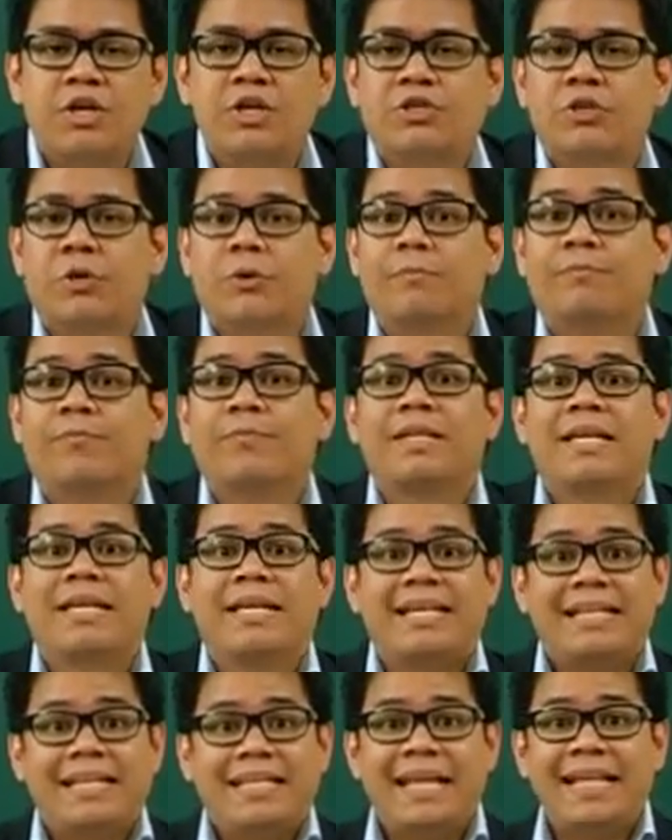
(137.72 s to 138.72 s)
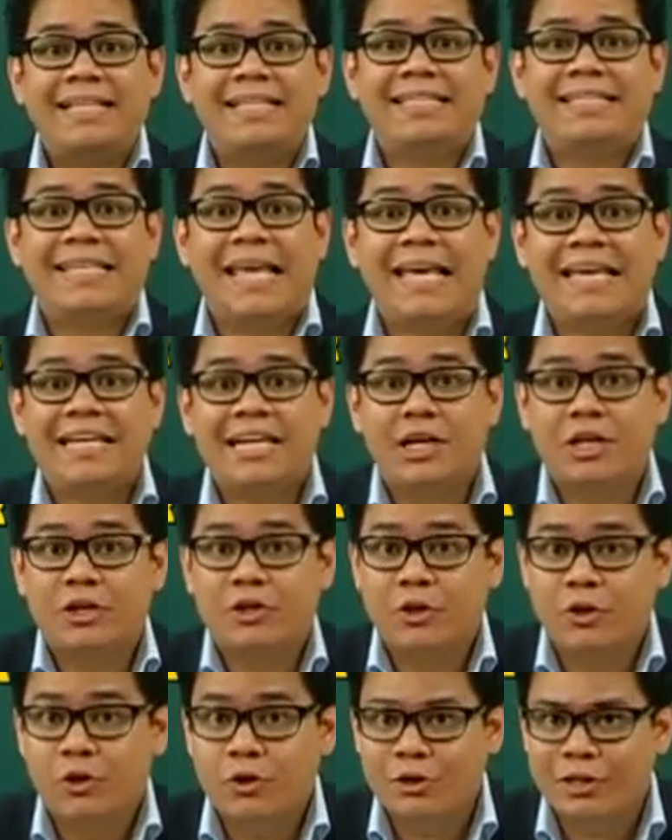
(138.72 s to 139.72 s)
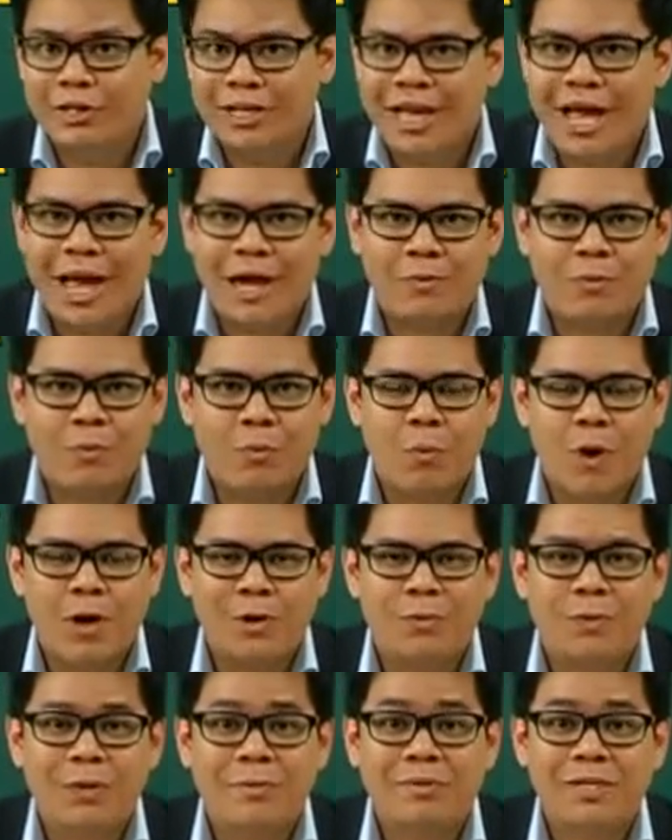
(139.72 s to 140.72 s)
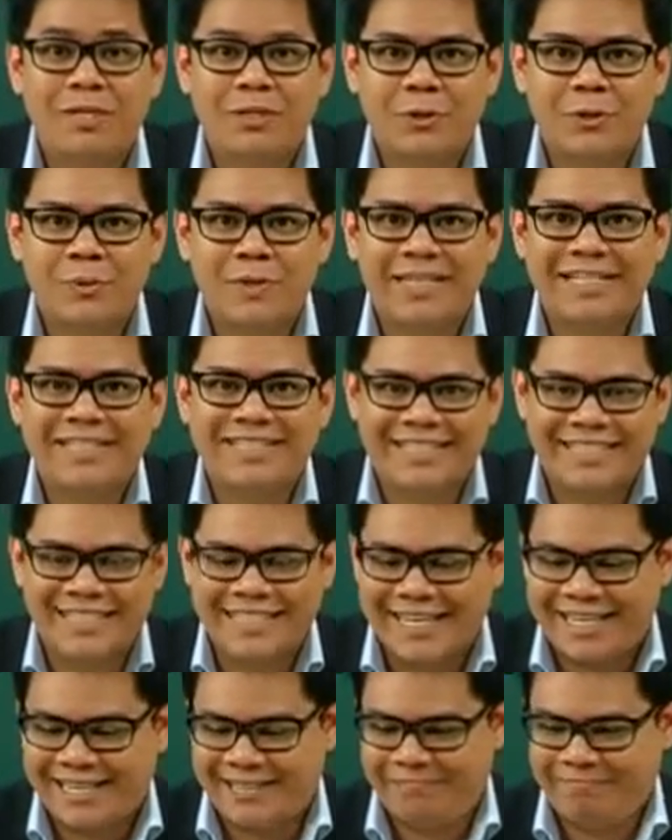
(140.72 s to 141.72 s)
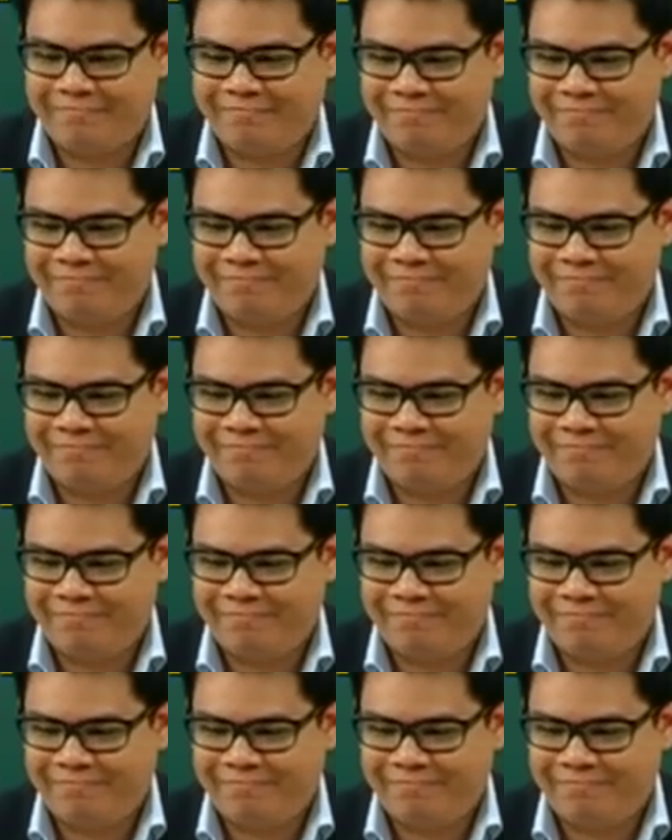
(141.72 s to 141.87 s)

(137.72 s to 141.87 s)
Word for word: So let's take a look at what we'll be doing today.